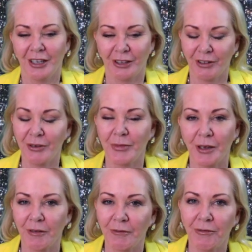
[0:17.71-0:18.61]
I've had
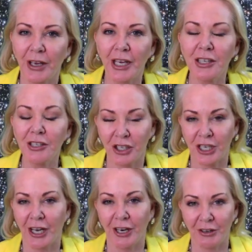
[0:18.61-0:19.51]
my fair
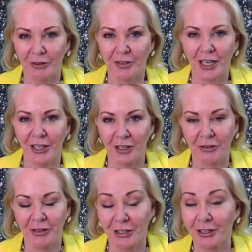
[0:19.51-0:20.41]
share of
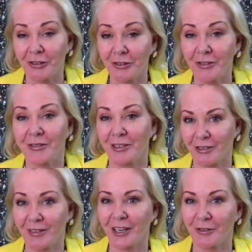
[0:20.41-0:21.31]
technical issues
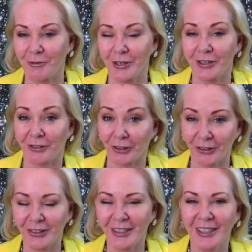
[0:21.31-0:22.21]
which I've had to work
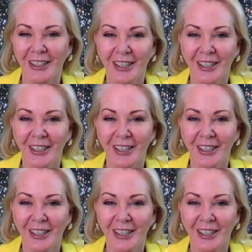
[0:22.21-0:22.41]
through.